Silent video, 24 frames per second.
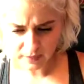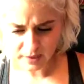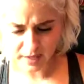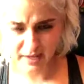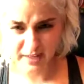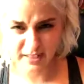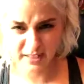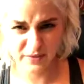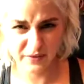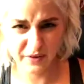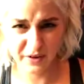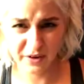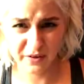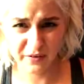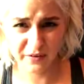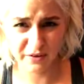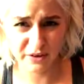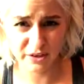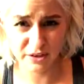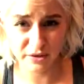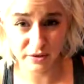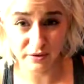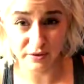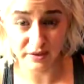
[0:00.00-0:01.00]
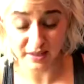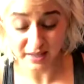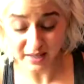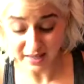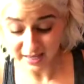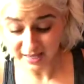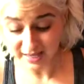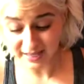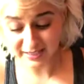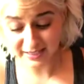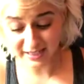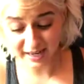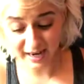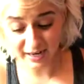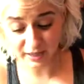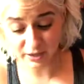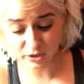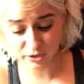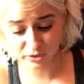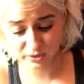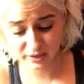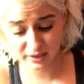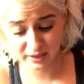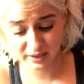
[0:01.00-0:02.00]
And it's very, very soothing. It's
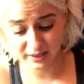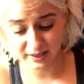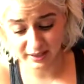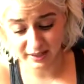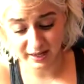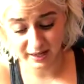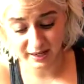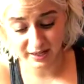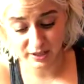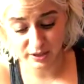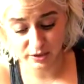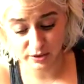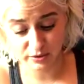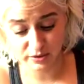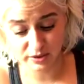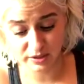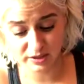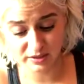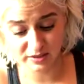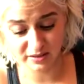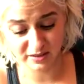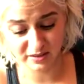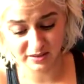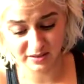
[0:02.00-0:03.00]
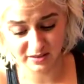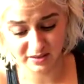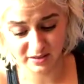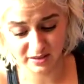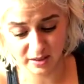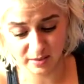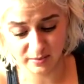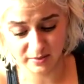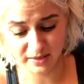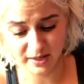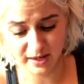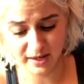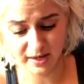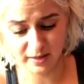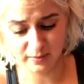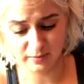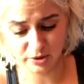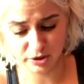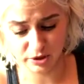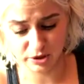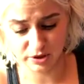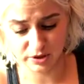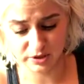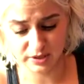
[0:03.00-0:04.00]
actually, like, I use it
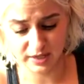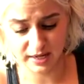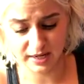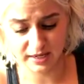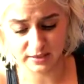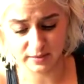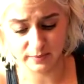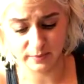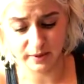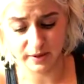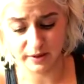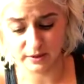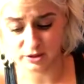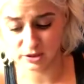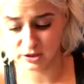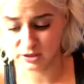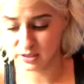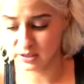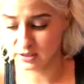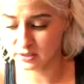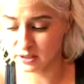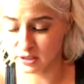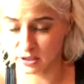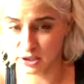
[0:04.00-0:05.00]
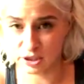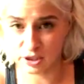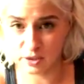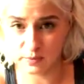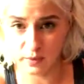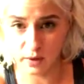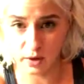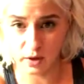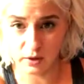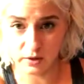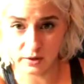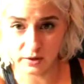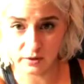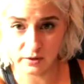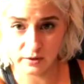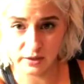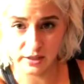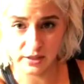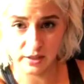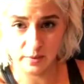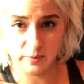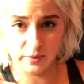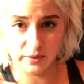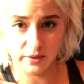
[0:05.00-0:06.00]
sometimes just as a small little
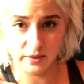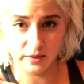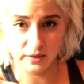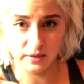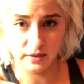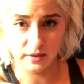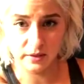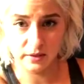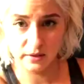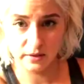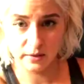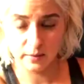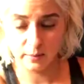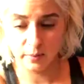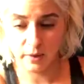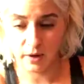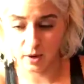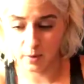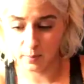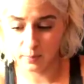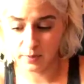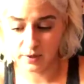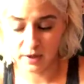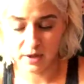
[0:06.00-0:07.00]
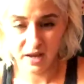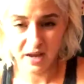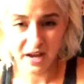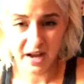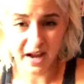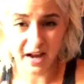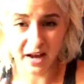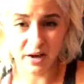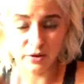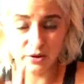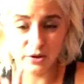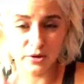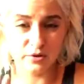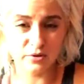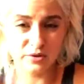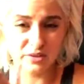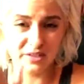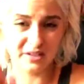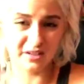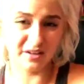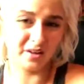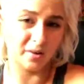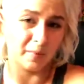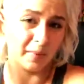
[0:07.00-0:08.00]
itty bitty pump. I'll use
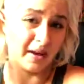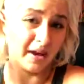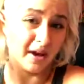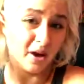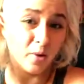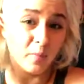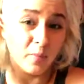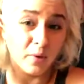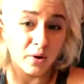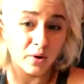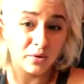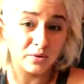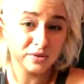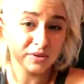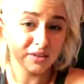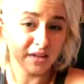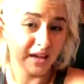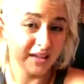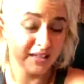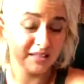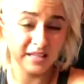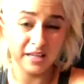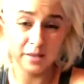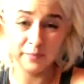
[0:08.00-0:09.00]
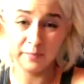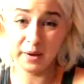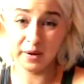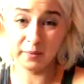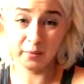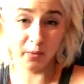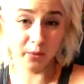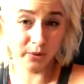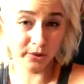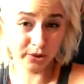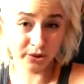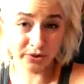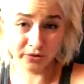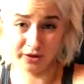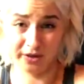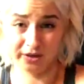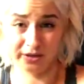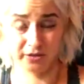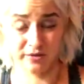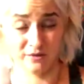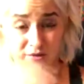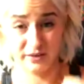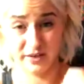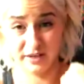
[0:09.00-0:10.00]
it on my elbows as like my
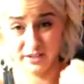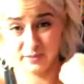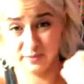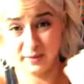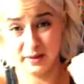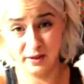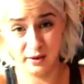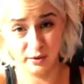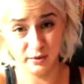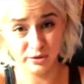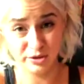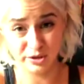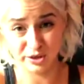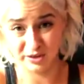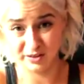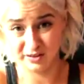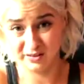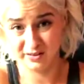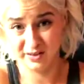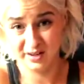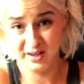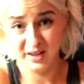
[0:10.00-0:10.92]
moisturizer, as my lotion.